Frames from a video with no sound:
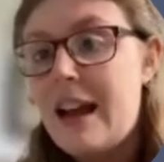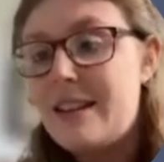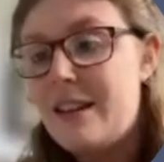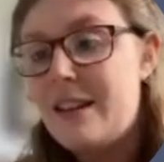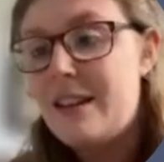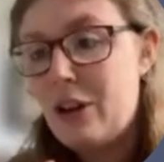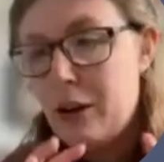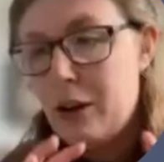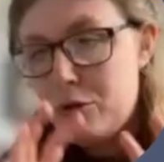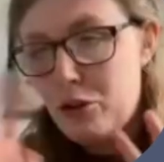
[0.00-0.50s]

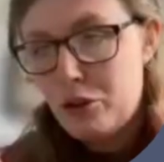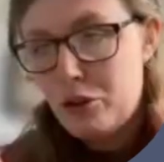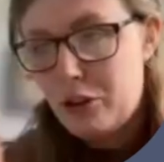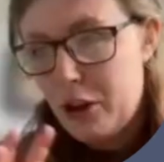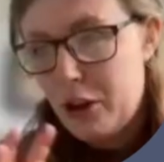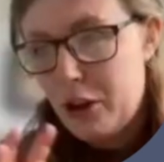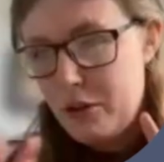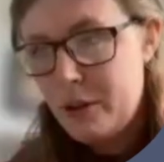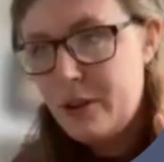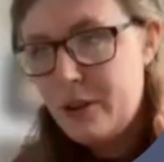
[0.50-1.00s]
and I'll
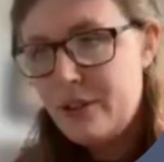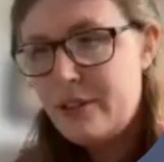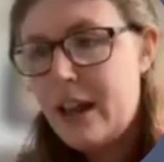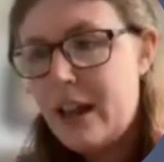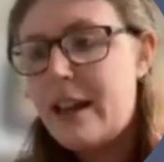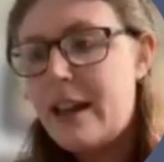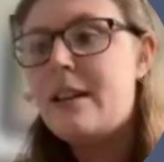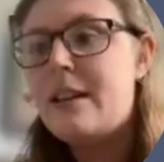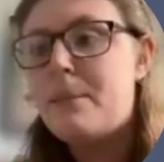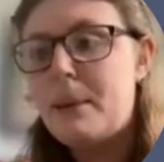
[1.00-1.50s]
just go through this
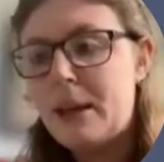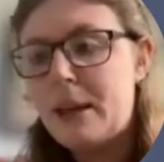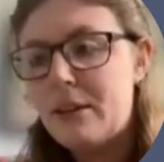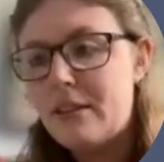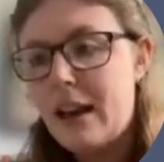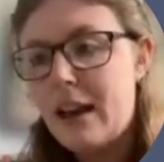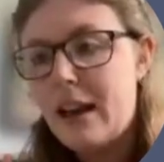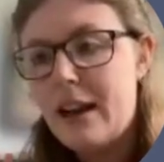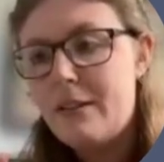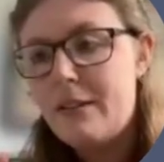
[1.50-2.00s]
data
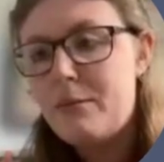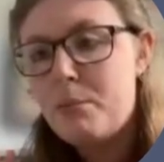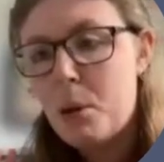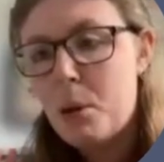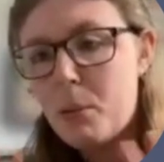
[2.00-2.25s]
because I